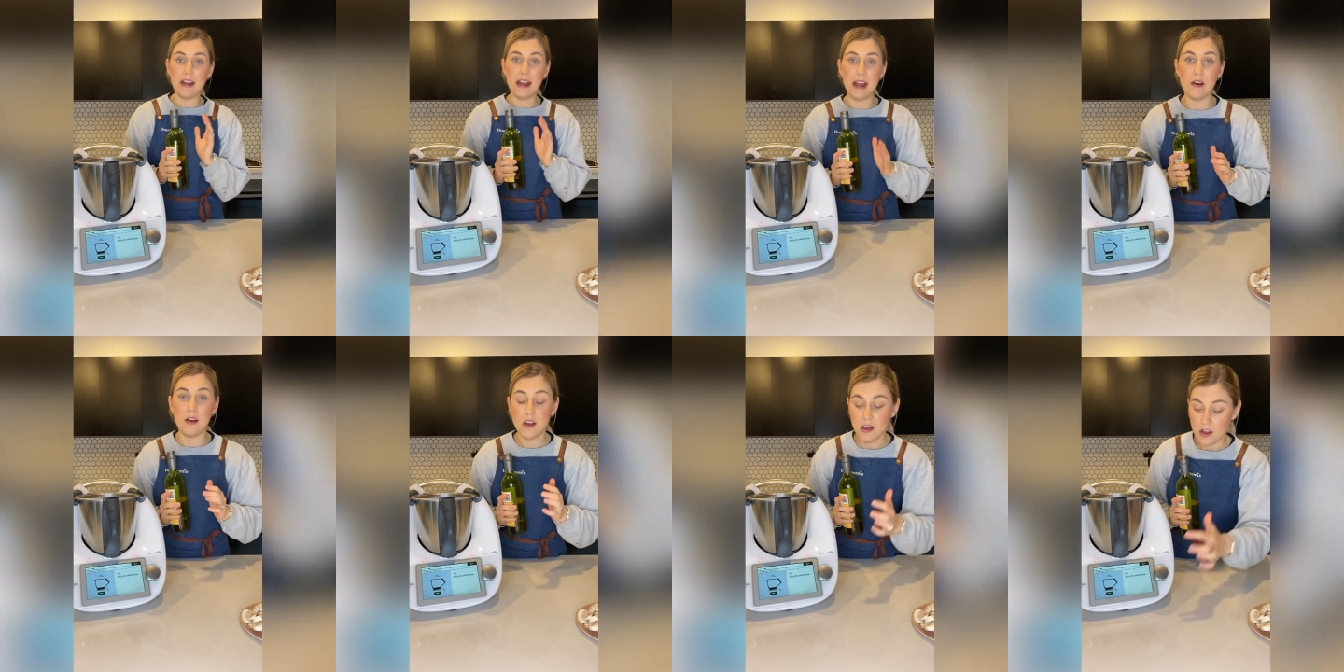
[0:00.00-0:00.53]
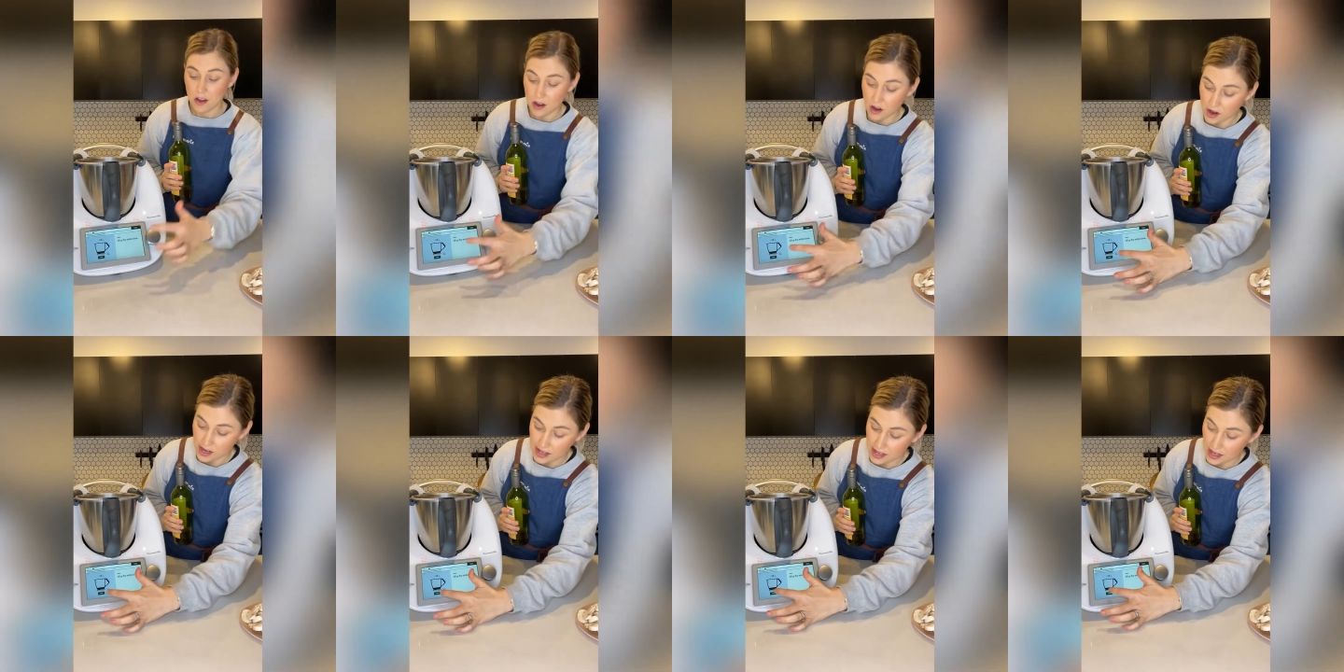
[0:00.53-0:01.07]
Now,
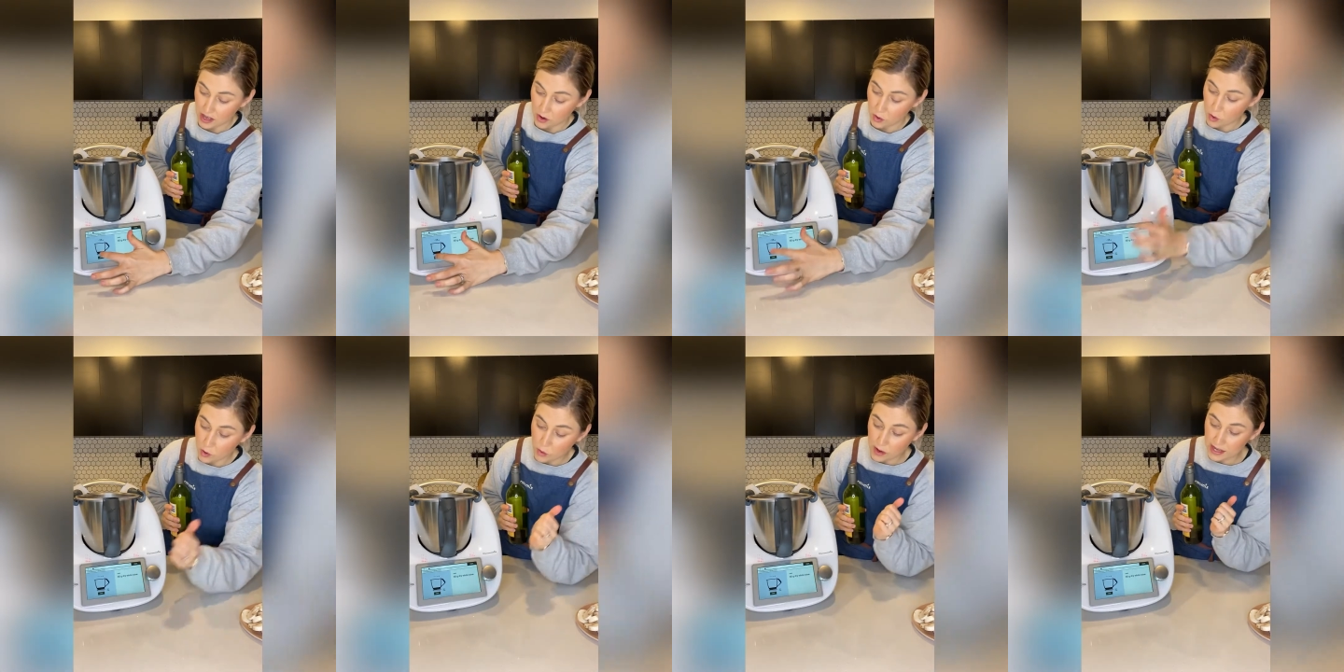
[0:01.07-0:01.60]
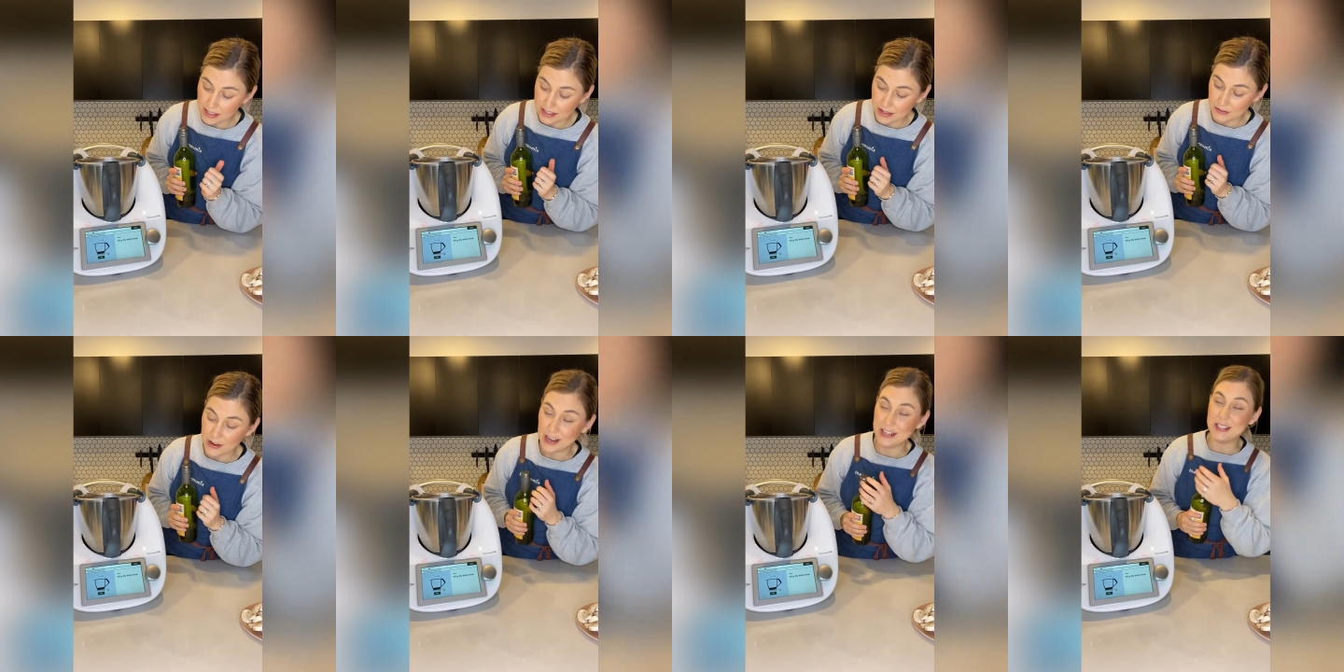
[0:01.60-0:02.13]
I always
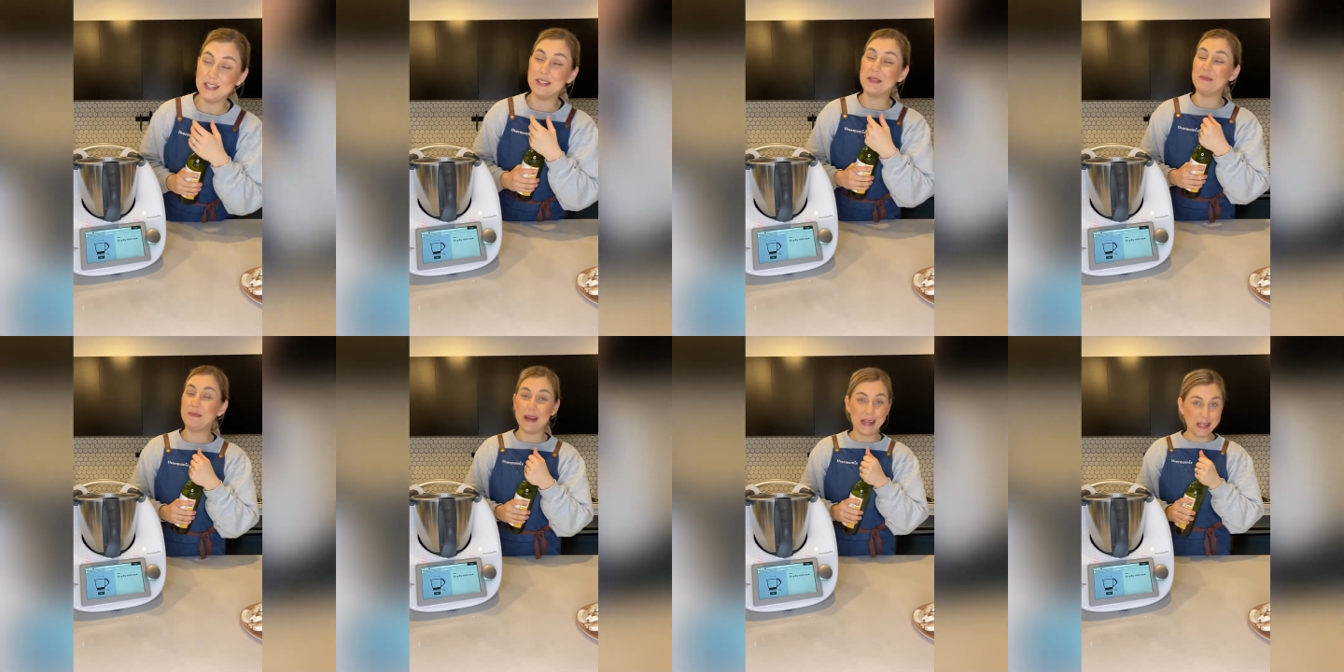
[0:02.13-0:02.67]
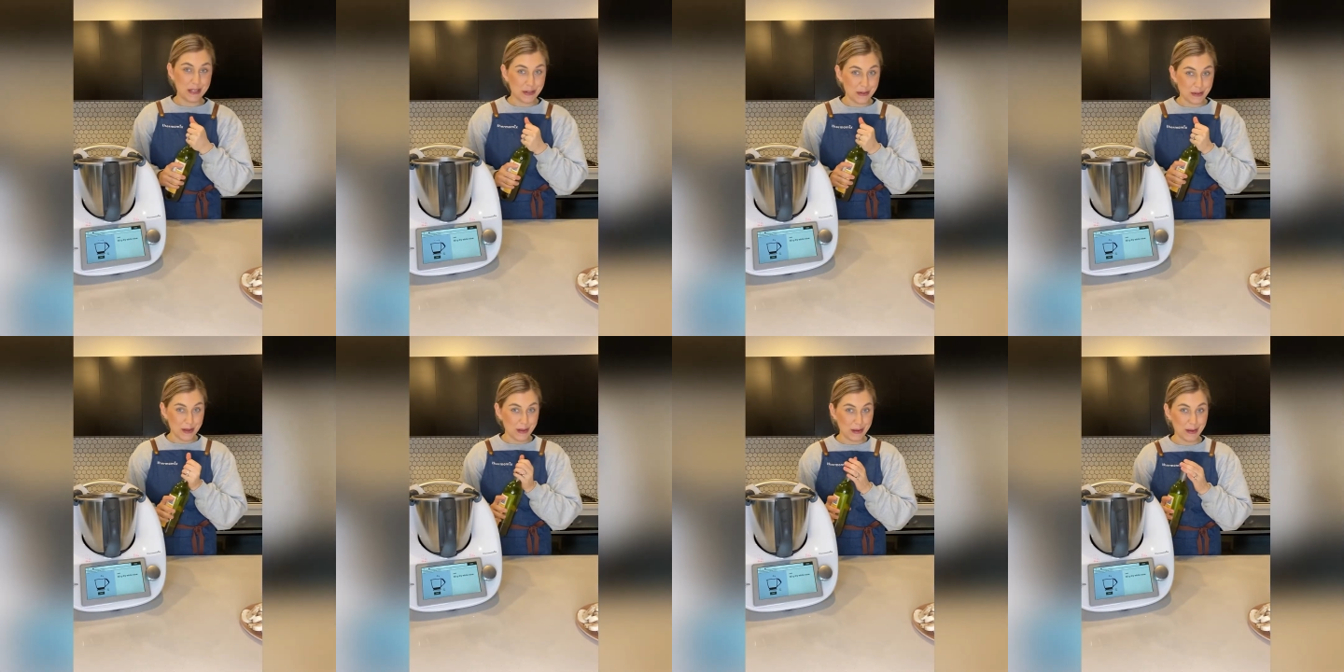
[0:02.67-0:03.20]
advise you to make sure
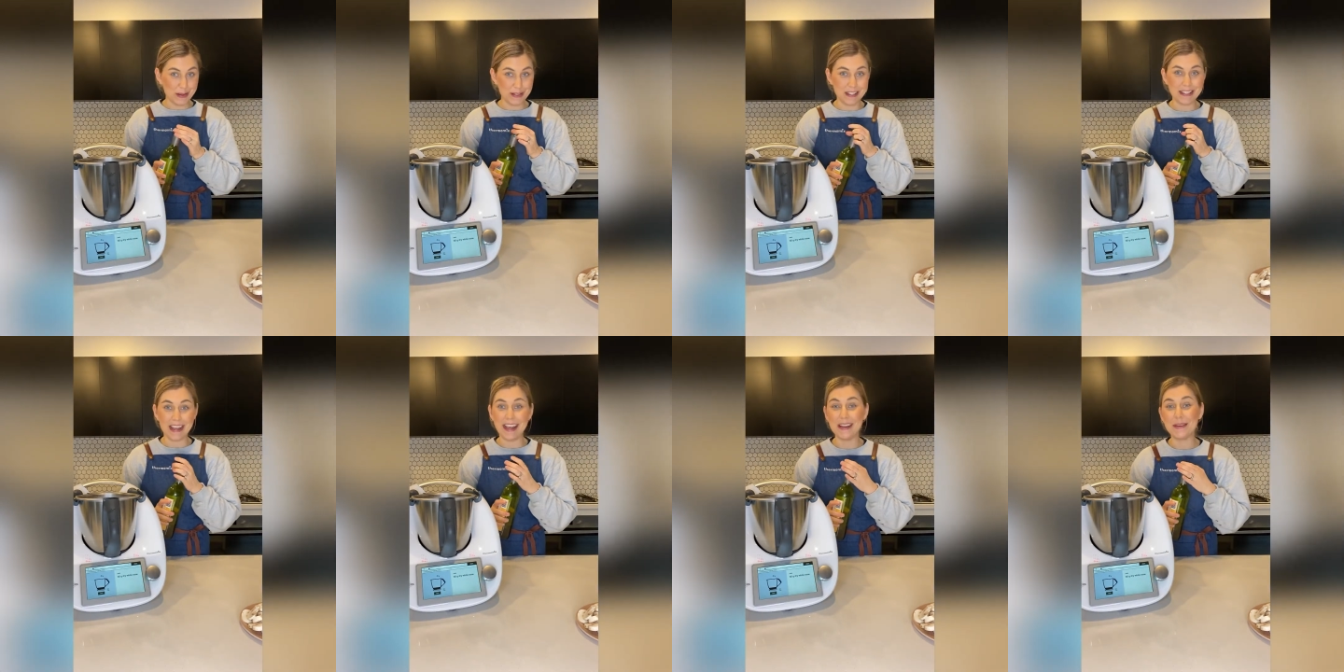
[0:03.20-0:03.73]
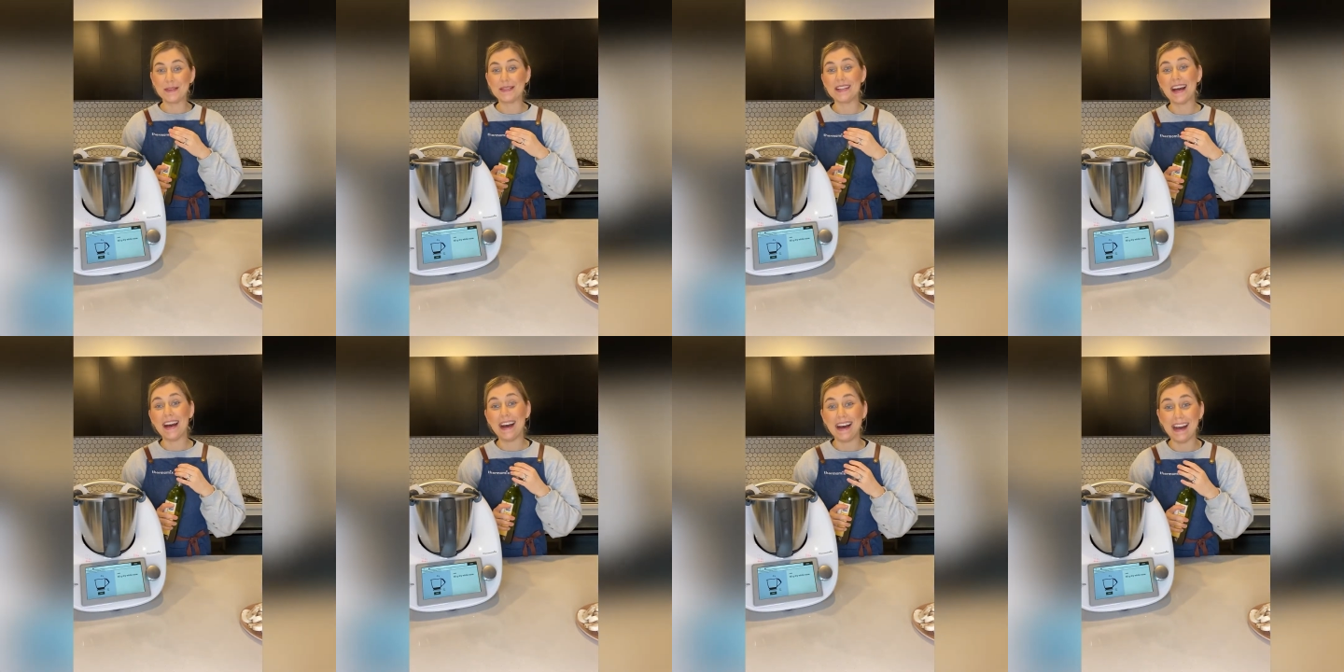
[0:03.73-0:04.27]
that those scales
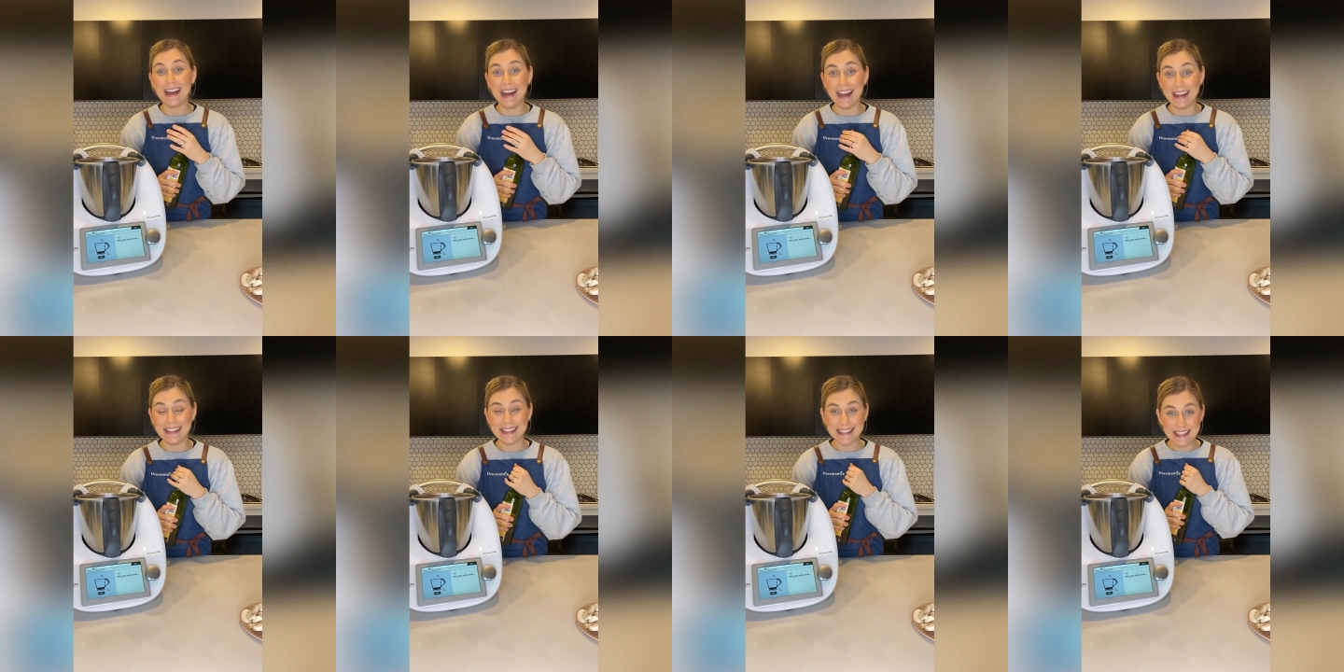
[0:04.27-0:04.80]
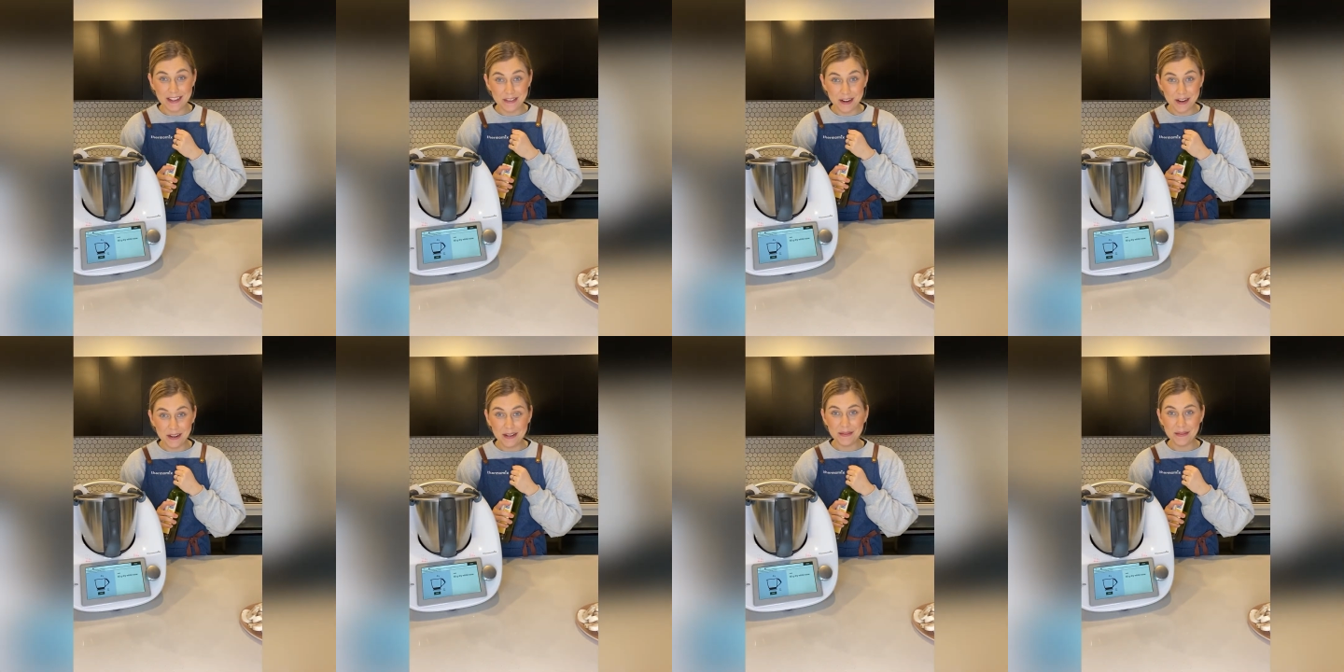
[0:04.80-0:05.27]
are at 0,